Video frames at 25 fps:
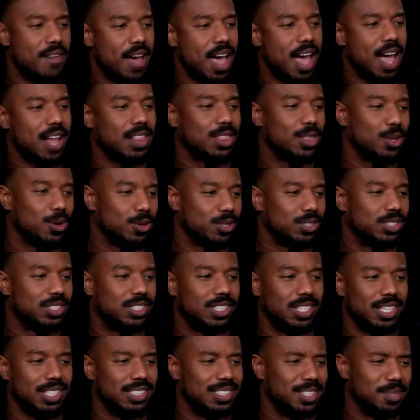had those
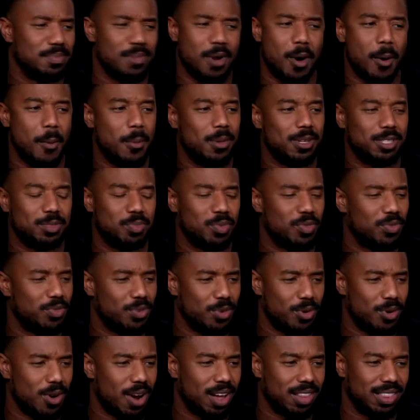cheesy moments
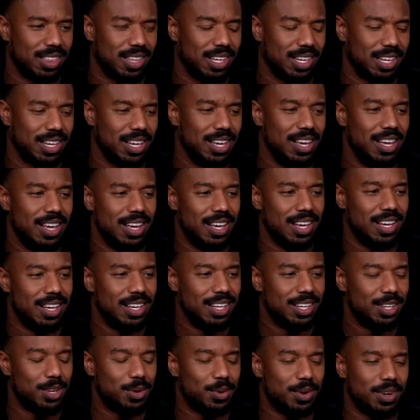before. I think,
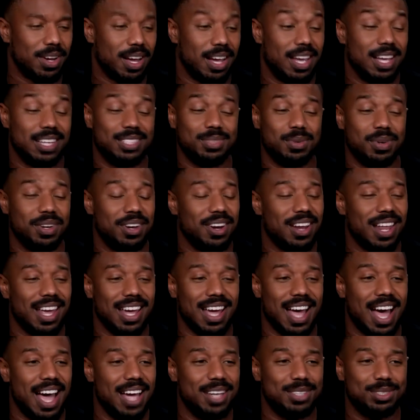when you're
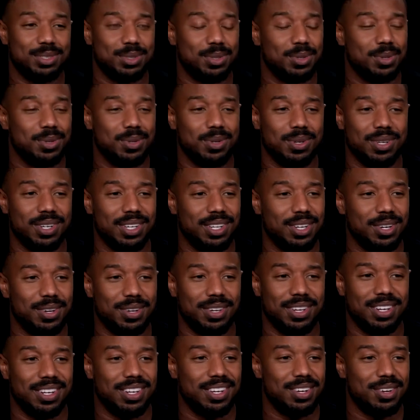like high school or your
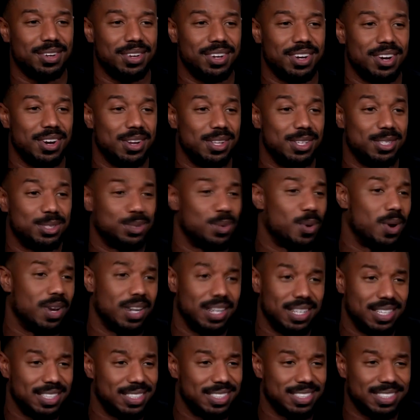early
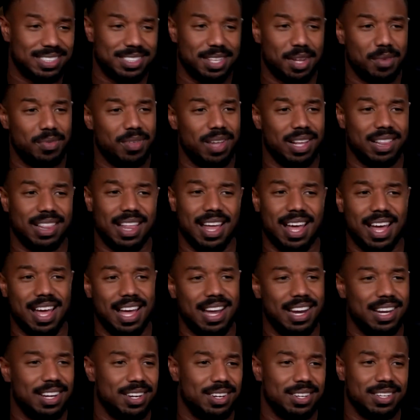20s and stuff like
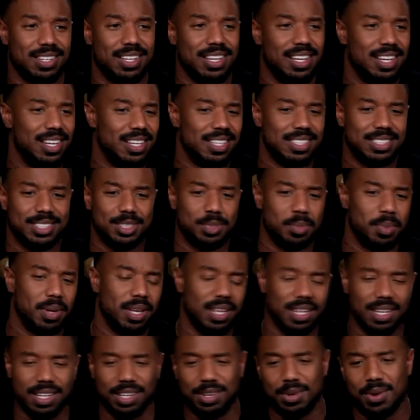that, and you're
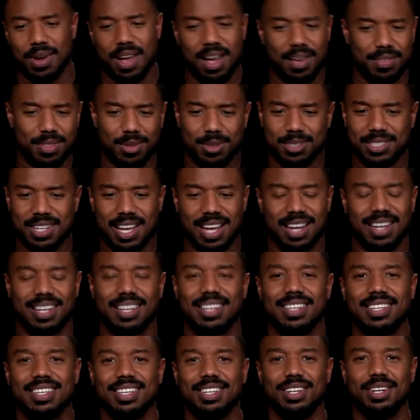smitten, you have those kind
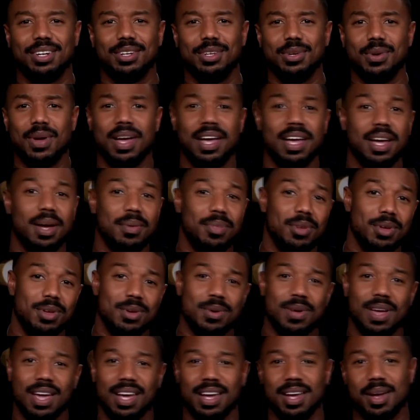of you hang up,
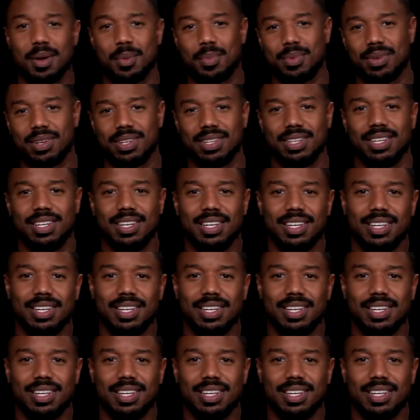and